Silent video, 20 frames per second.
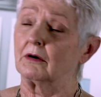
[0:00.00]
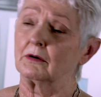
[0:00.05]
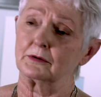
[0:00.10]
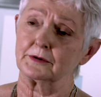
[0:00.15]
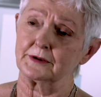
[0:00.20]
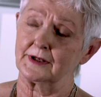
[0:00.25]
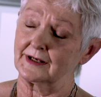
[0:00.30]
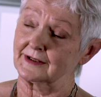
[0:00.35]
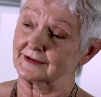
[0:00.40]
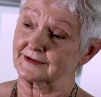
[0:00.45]
Oh
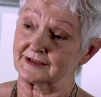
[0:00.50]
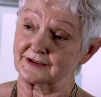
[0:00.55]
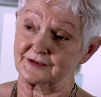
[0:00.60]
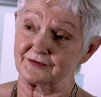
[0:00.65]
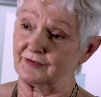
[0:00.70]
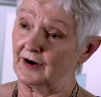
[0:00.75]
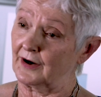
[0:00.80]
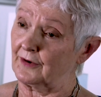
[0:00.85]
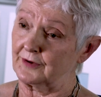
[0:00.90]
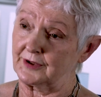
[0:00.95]
yes,
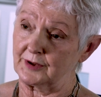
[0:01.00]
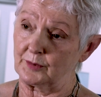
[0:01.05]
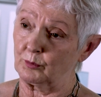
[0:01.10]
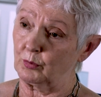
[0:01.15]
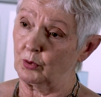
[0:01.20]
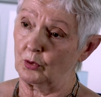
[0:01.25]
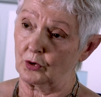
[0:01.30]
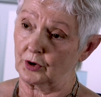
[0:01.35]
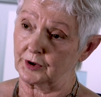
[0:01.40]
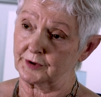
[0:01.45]
it's very
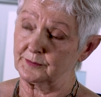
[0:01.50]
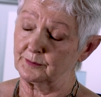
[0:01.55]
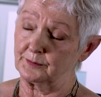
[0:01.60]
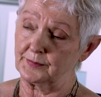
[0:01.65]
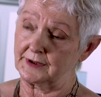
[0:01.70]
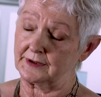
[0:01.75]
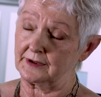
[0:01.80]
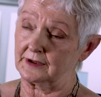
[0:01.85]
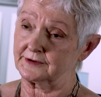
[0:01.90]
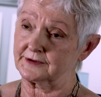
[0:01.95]
important,
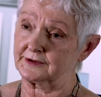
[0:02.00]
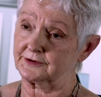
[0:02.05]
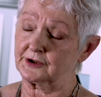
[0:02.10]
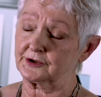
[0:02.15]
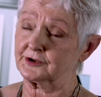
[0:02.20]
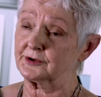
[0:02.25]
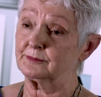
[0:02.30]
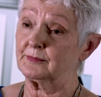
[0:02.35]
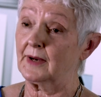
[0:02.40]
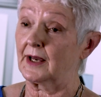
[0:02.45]
because it
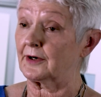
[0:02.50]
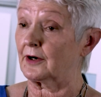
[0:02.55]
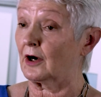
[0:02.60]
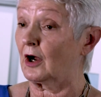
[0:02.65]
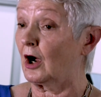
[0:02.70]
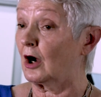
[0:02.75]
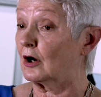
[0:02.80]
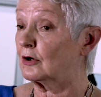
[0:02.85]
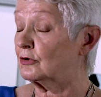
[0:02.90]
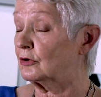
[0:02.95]
doesn't matter
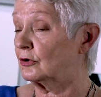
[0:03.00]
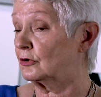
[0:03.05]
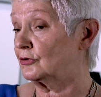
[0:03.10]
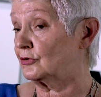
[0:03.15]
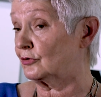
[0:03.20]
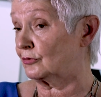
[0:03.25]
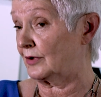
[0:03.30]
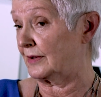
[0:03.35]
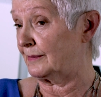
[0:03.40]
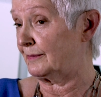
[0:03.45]
how
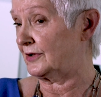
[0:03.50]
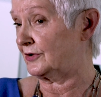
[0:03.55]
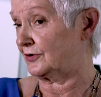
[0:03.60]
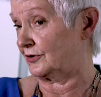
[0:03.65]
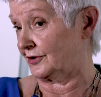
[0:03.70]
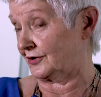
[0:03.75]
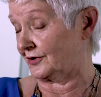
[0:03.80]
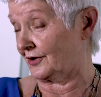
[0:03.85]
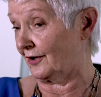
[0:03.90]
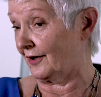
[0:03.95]
good your
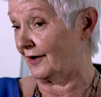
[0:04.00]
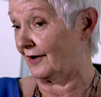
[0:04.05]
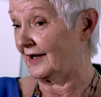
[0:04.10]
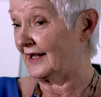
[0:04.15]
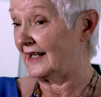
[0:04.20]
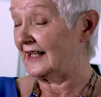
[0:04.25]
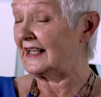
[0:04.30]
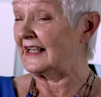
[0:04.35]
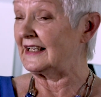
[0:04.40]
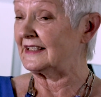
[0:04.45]
images are,
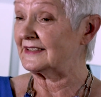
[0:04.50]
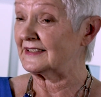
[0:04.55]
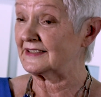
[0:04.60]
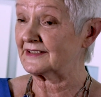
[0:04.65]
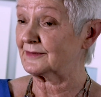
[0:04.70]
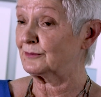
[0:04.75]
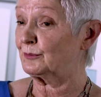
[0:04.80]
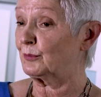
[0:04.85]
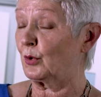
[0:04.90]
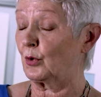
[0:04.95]
it
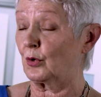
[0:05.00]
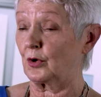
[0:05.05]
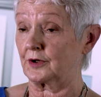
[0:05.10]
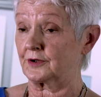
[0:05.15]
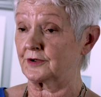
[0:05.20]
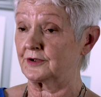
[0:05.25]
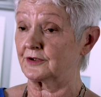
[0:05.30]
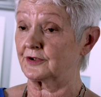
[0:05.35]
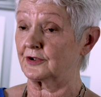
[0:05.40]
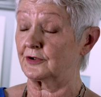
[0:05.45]
is
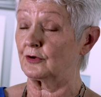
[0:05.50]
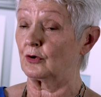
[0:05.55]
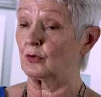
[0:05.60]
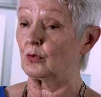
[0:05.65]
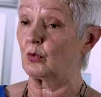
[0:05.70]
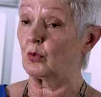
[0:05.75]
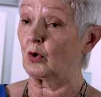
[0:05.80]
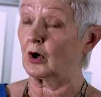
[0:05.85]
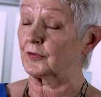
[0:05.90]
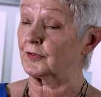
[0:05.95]
important to
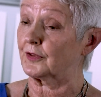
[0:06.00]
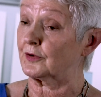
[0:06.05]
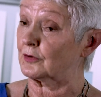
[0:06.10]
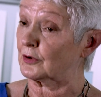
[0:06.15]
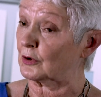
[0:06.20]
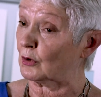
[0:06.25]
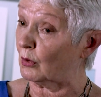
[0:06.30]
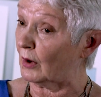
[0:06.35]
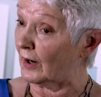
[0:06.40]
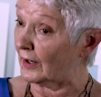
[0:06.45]
know what the
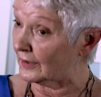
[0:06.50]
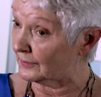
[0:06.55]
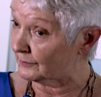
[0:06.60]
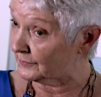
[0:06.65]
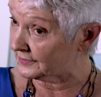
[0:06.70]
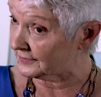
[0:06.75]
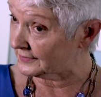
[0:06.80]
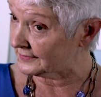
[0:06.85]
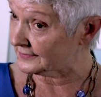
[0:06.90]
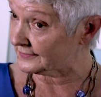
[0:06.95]

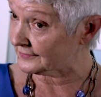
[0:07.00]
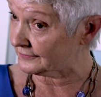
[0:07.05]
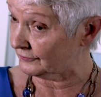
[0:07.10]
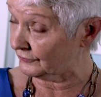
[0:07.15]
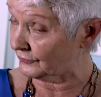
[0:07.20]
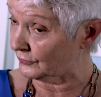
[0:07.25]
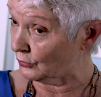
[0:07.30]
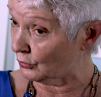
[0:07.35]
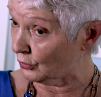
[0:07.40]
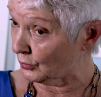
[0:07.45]
requirement is
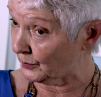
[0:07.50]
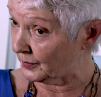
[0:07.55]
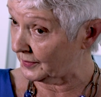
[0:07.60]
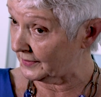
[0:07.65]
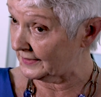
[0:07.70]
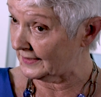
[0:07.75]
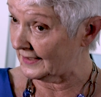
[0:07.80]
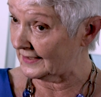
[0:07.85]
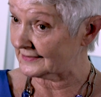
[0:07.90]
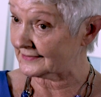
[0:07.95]
of the
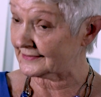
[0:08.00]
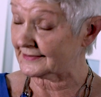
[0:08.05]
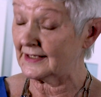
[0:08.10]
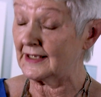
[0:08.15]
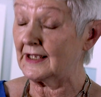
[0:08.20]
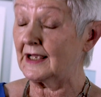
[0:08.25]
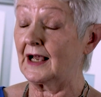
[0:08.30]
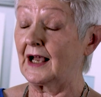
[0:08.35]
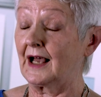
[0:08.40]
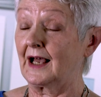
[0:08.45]
RPS
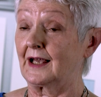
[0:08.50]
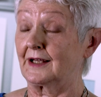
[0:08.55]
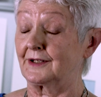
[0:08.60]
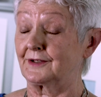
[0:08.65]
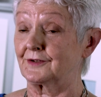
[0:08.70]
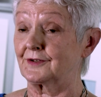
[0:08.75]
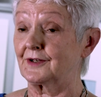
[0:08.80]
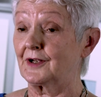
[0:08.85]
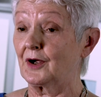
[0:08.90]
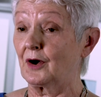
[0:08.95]

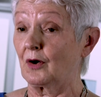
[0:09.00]
and